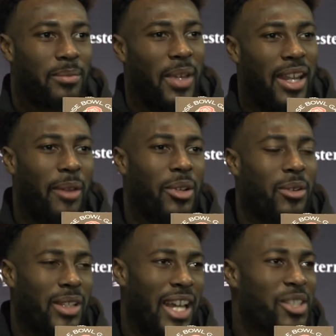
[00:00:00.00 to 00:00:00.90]
being able to
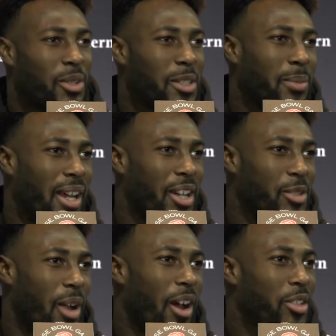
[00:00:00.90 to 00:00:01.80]
relate to his
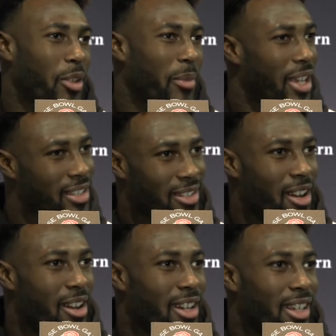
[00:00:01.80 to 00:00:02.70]
players while also being
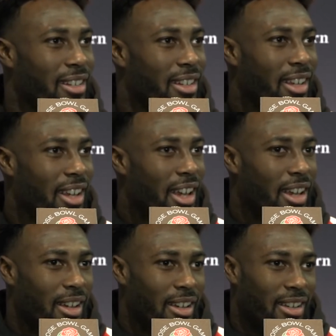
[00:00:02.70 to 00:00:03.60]
stern. And
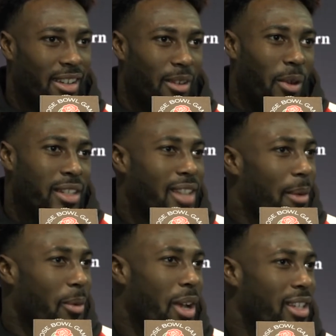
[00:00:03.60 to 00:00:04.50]
when it's
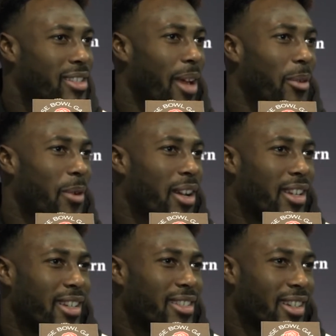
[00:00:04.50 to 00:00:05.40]
time to work, it's time to
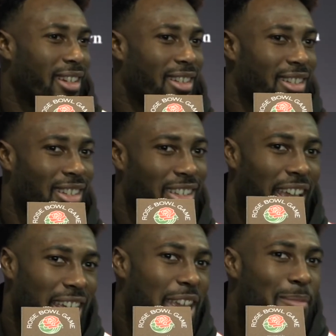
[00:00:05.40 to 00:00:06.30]
work.
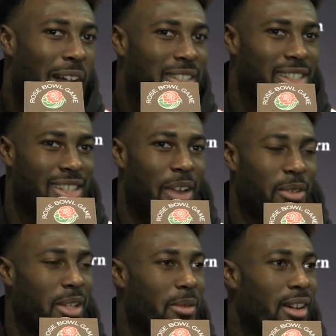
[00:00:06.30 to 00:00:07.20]
He balances that
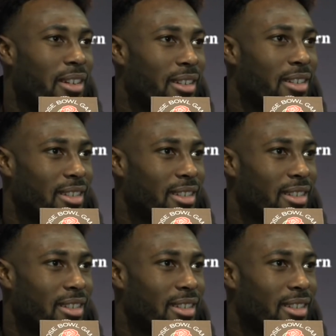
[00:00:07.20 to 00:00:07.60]
really well.